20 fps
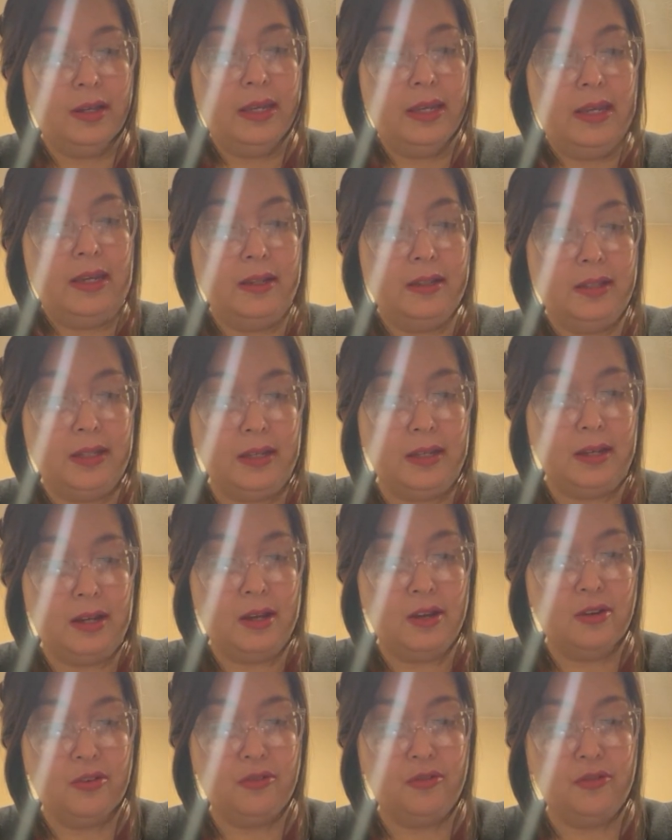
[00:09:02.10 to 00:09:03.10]
Healing
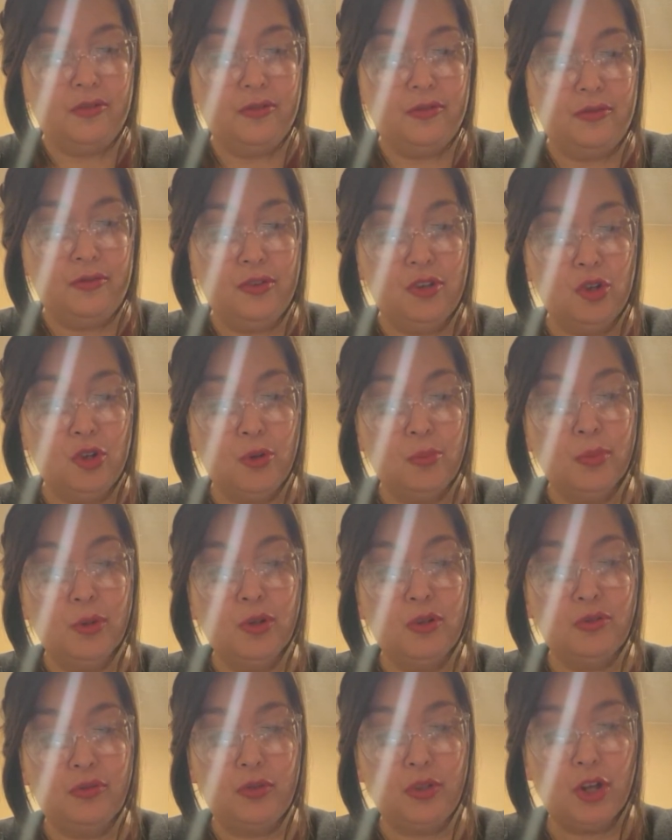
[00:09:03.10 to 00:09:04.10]
your
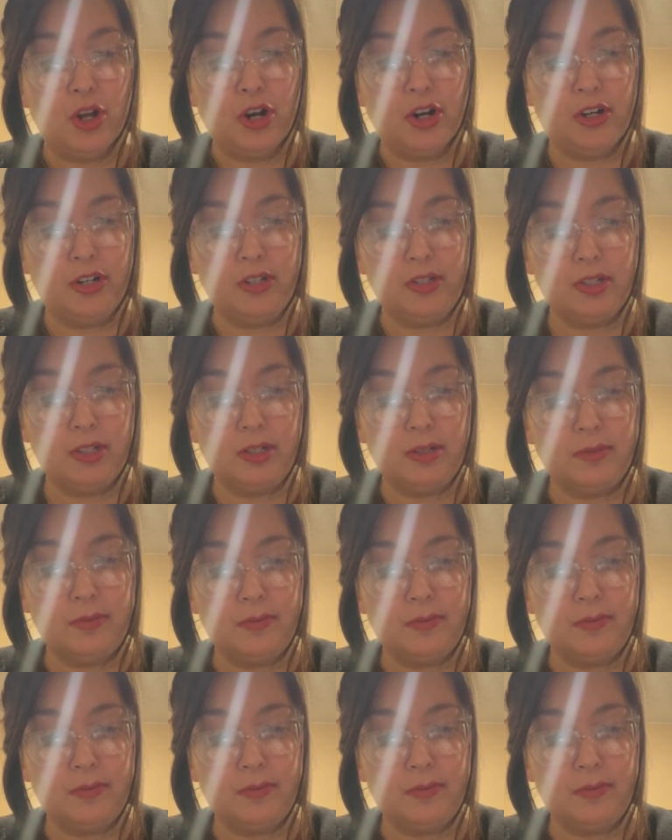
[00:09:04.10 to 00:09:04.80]
beautiful heart.